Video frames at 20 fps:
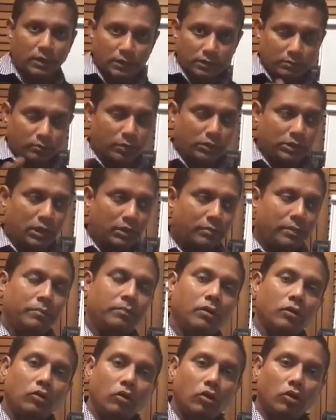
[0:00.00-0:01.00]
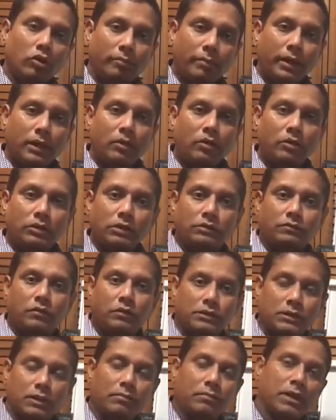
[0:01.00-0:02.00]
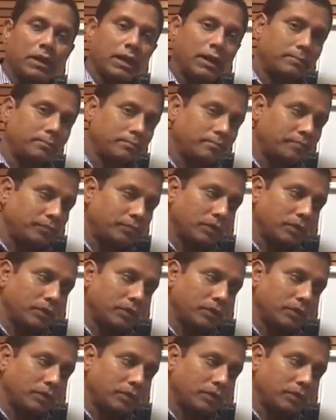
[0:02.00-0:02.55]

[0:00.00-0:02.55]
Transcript: especially people who are on big doses for some time,